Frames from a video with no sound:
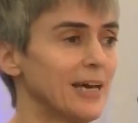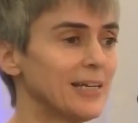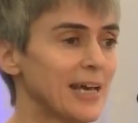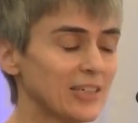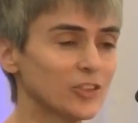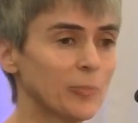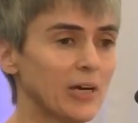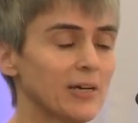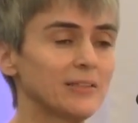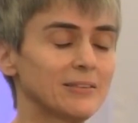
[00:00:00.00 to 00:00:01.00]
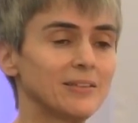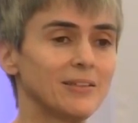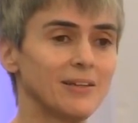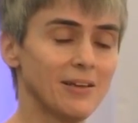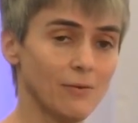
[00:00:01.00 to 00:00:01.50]
An expert
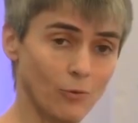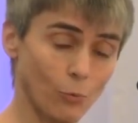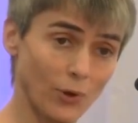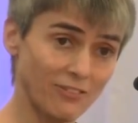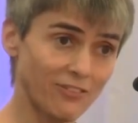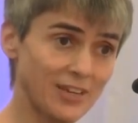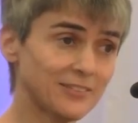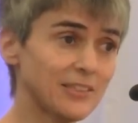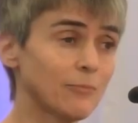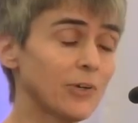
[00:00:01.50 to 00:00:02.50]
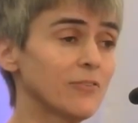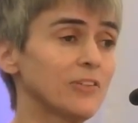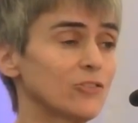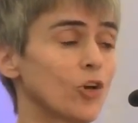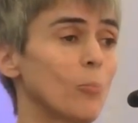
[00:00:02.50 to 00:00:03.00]
when facing one of
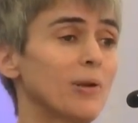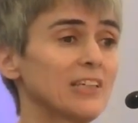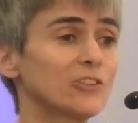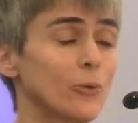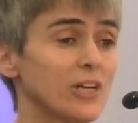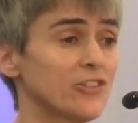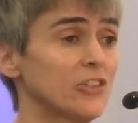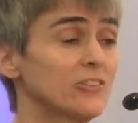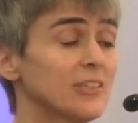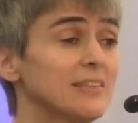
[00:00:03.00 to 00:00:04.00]
these complex questions